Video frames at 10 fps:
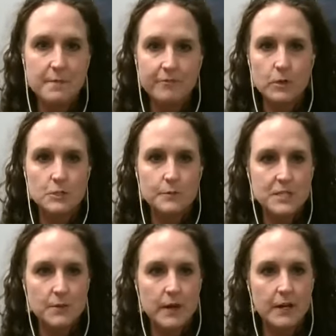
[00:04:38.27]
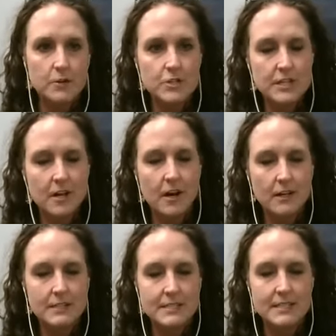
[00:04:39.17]
Of course, we do our coaching
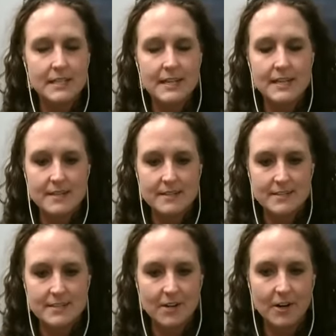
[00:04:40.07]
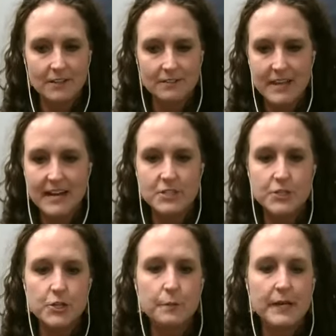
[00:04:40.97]
calls and all of that
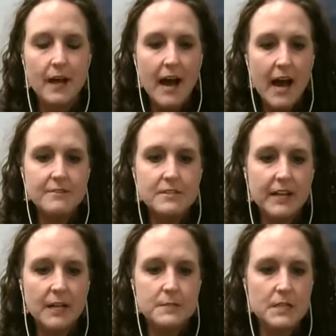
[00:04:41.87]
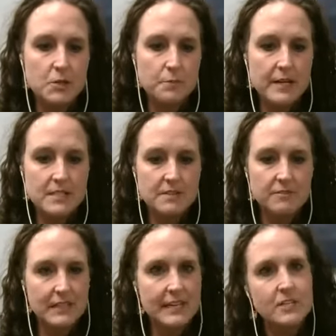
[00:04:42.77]
too, but I've developed such amazing
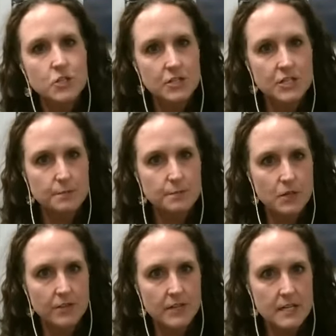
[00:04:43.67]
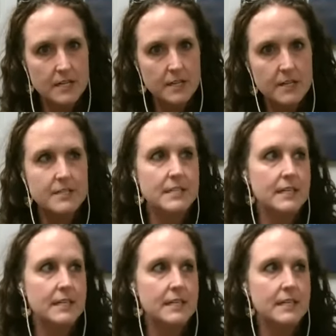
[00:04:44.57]
relationships over the years.